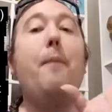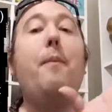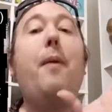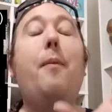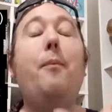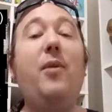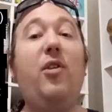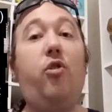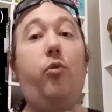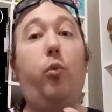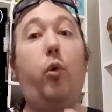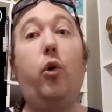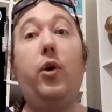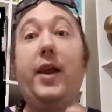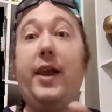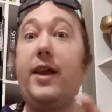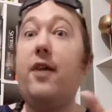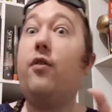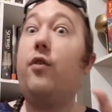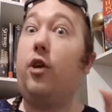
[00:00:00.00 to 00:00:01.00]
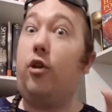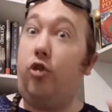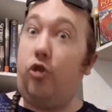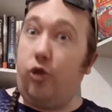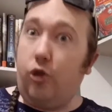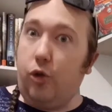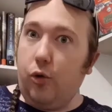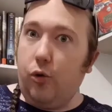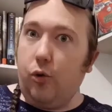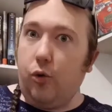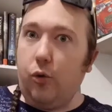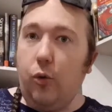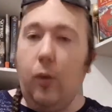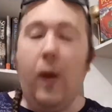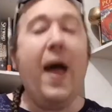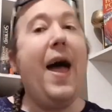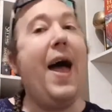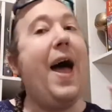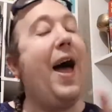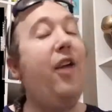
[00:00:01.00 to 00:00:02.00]
but Mistborn Era 2
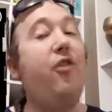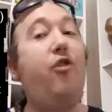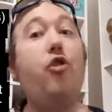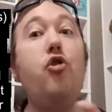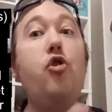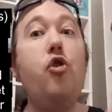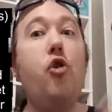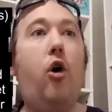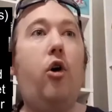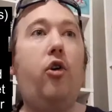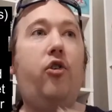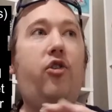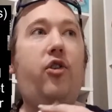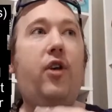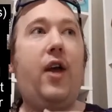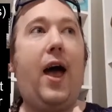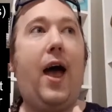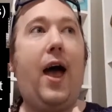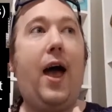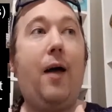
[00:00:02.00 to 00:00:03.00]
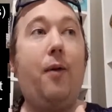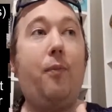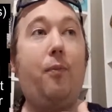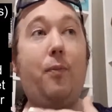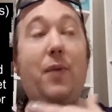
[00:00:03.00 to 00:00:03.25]
has not uh,